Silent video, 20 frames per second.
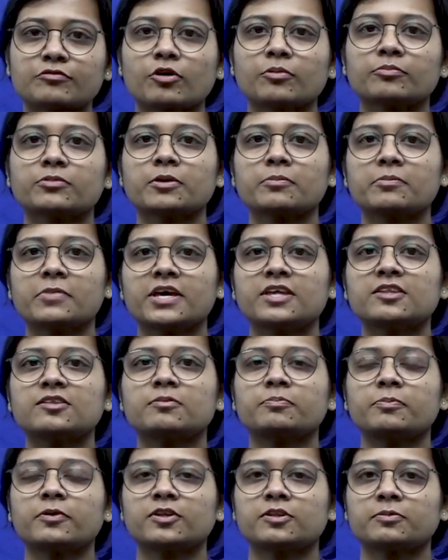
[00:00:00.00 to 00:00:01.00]
from the
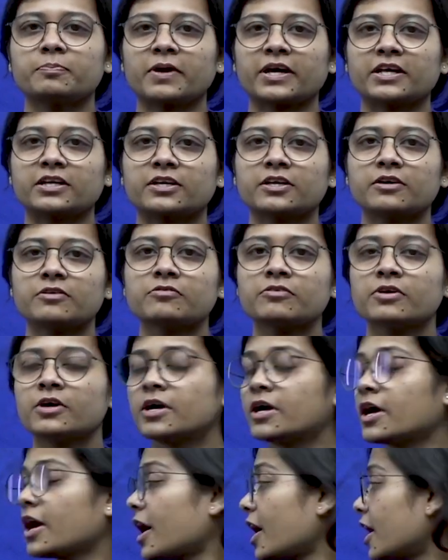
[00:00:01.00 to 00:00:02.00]
mains perspective,
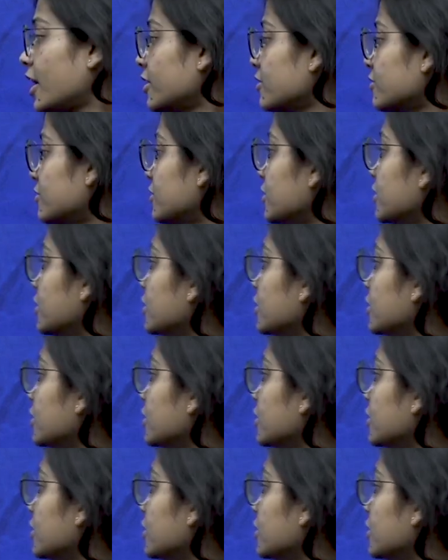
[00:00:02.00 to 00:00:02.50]
as